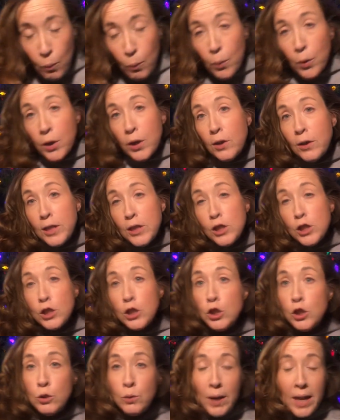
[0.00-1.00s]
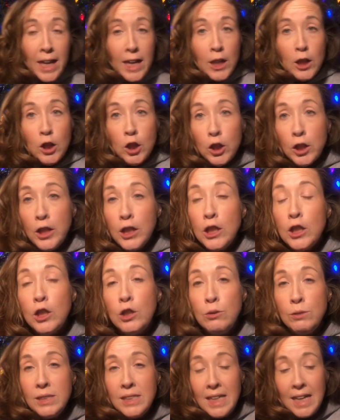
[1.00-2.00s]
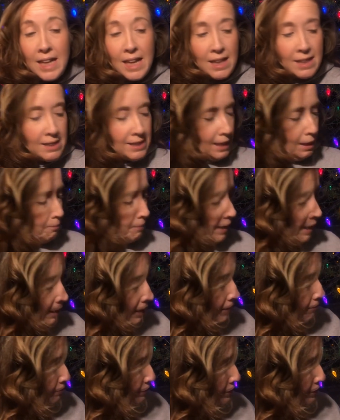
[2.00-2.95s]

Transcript: we're going to do a look using that palette.